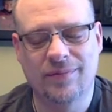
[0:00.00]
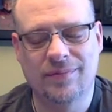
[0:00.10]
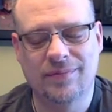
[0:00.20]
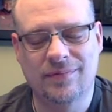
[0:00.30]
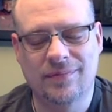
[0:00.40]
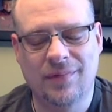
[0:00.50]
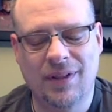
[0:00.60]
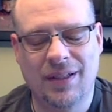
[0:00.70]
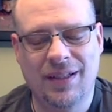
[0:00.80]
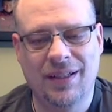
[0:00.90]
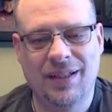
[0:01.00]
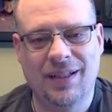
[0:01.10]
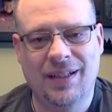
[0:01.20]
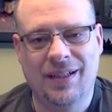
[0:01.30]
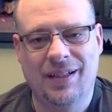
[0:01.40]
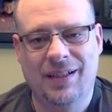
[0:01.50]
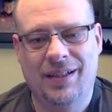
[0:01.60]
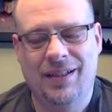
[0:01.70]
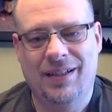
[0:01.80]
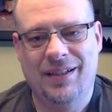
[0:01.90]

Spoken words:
Nothing is said.